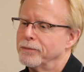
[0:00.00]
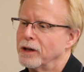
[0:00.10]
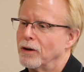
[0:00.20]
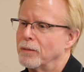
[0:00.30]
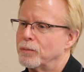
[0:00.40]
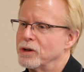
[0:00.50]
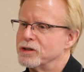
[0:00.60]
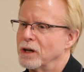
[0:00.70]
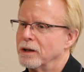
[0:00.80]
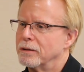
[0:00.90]

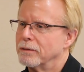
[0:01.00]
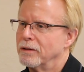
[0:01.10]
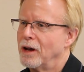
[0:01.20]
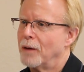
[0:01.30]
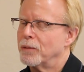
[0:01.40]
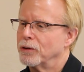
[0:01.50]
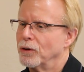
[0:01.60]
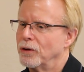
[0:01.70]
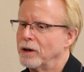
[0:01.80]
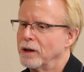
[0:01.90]
appreciate the
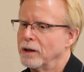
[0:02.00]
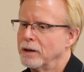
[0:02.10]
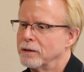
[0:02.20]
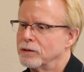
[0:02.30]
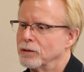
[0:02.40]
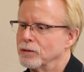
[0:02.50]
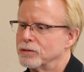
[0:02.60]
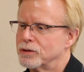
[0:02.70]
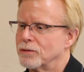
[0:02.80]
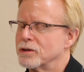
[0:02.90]
opportunity to
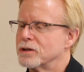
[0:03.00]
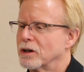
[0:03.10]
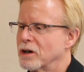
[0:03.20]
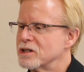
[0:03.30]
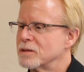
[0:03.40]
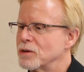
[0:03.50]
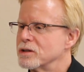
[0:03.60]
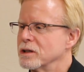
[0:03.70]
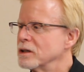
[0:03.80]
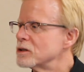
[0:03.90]
service our
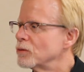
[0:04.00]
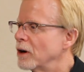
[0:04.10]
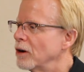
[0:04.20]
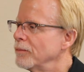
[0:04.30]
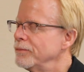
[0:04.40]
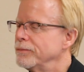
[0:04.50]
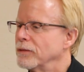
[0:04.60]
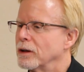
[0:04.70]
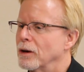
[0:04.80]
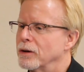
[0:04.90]
customers in this realm.
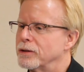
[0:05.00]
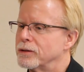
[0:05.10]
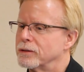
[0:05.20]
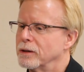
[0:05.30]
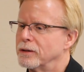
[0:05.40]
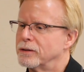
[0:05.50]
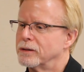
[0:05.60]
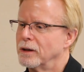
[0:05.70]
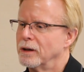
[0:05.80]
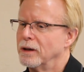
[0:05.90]

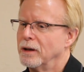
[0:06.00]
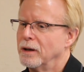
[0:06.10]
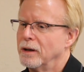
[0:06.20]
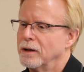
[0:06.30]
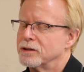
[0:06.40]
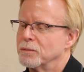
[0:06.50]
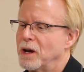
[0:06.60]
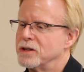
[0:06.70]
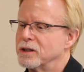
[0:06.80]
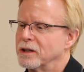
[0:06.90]
It's
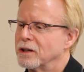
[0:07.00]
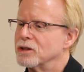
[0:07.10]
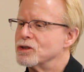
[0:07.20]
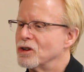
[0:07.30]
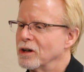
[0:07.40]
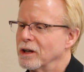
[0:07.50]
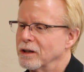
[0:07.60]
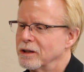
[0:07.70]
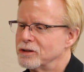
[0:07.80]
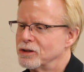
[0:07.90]
amazing at a
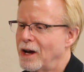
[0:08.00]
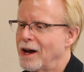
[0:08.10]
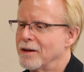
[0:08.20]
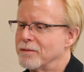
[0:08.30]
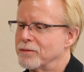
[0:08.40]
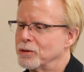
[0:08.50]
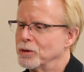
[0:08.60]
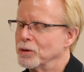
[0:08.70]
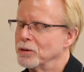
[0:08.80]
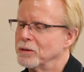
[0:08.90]
journey that you have
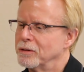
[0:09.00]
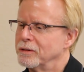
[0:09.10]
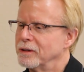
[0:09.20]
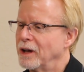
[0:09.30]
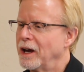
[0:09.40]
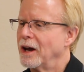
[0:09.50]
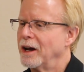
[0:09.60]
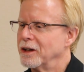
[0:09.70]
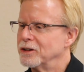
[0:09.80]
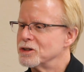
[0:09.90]
through the
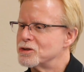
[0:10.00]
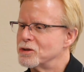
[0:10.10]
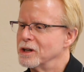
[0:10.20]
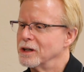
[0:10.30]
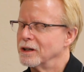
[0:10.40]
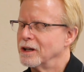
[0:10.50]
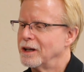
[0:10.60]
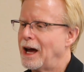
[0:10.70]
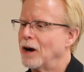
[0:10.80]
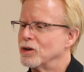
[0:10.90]
AI industry
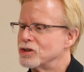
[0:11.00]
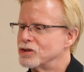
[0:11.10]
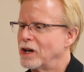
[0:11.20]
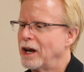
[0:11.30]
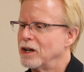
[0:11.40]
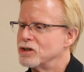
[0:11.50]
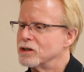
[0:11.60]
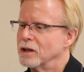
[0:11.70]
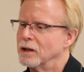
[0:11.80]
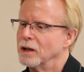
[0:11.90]
and how it's
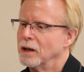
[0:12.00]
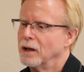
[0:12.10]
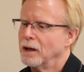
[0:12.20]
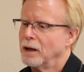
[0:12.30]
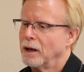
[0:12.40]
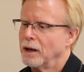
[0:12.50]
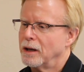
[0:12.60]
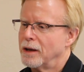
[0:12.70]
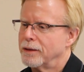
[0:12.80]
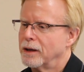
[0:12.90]
changed, and
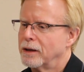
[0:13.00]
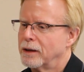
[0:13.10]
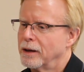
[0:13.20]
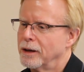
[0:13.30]
I think